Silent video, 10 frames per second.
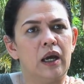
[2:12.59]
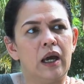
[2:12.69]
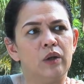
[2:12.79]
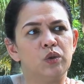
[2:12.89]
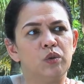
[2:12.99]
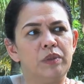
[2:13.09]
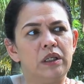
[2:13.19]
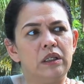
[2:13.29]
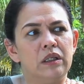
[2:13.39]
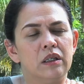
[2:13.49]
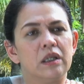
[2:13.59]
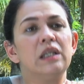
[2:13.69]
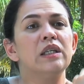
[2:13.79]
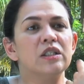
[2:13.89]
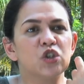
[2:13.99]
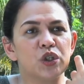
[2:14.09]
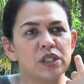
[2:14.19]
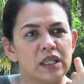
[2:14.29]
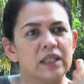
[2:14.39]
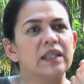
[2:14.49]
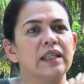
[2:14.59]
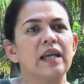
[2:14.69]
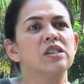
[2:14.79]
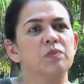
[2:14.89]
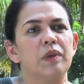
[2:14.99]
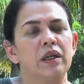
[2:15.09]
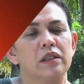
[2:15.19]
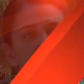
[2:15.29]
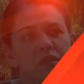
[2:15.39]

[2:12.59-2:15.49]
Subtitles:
how to be religious in that aspect.